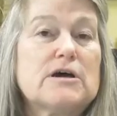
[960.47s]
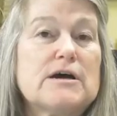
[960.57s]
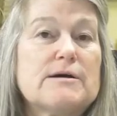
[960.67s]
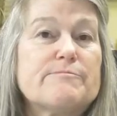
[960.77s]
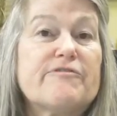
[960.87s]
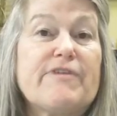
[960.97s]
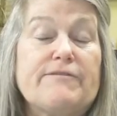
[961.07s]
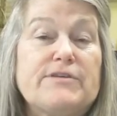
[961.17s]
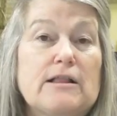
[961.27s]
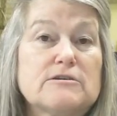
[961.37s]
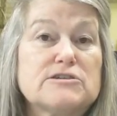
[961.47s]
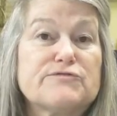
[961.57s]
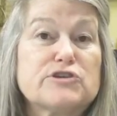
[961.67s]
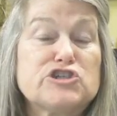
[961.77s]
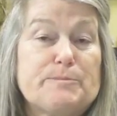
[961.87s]
$5
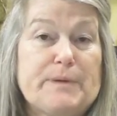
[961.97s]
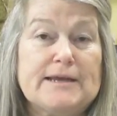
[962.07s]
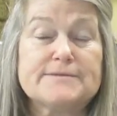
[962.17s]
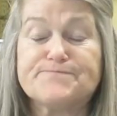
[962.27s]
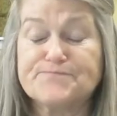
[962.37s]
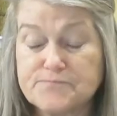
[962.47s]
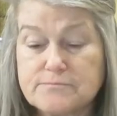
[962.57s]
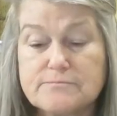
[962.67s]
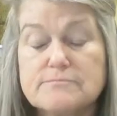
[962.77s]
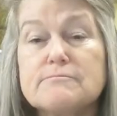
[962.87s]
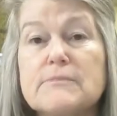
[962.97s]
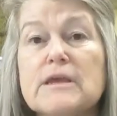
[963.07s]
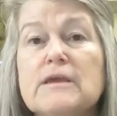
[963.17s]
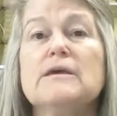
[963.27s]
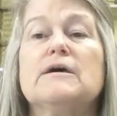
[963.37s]
for shipping.
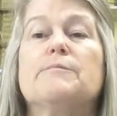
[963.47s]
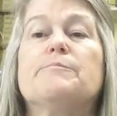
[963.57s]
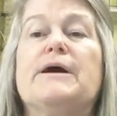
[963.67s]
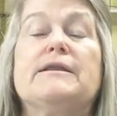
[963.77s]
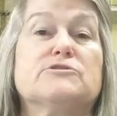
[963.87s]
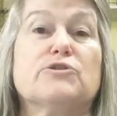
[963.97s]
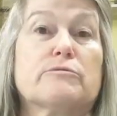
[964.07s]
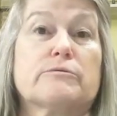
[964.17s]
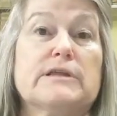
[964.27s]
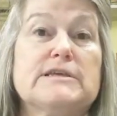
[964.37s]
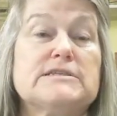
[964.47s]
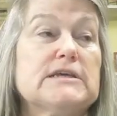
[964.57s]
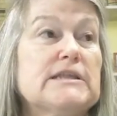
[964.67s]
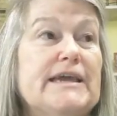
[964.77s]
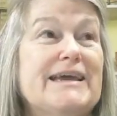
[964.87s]
But so
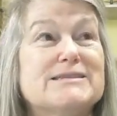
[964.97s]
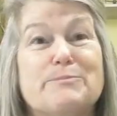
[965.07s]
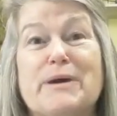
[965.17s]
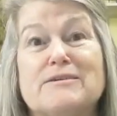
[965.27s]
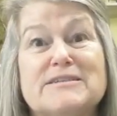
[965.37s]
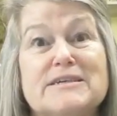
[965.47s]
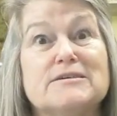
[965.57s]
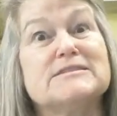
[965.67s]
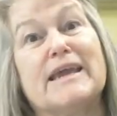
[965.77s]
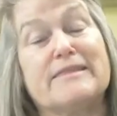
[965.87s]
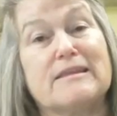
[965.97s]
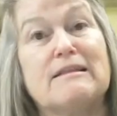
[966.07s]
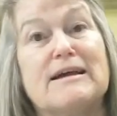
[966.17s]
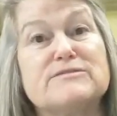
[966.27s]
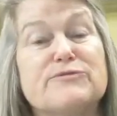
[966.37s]
realistically, it's a better deal to get the
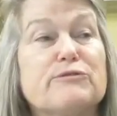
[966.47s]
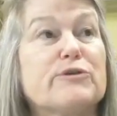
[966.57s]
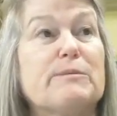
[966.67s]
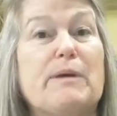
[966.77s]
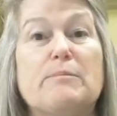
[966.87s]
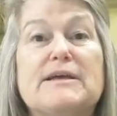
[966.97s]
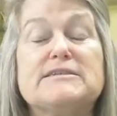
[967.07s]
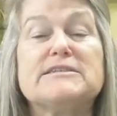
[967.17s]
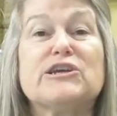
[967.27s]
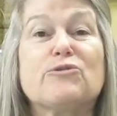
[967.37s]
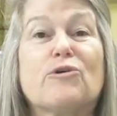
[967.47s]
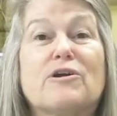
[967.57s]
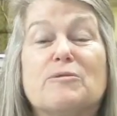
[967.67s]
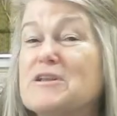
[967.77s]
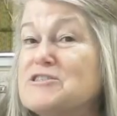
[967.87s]
class for free by placing your
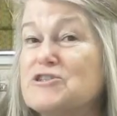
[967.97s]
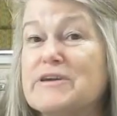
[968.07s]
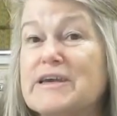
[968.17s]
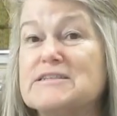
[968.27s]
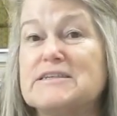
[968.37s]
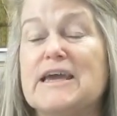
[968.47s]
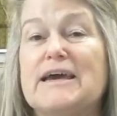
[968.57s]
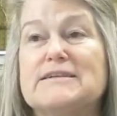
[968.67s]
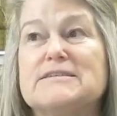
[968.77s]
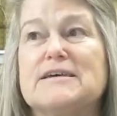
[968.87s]
order. Plus you get to get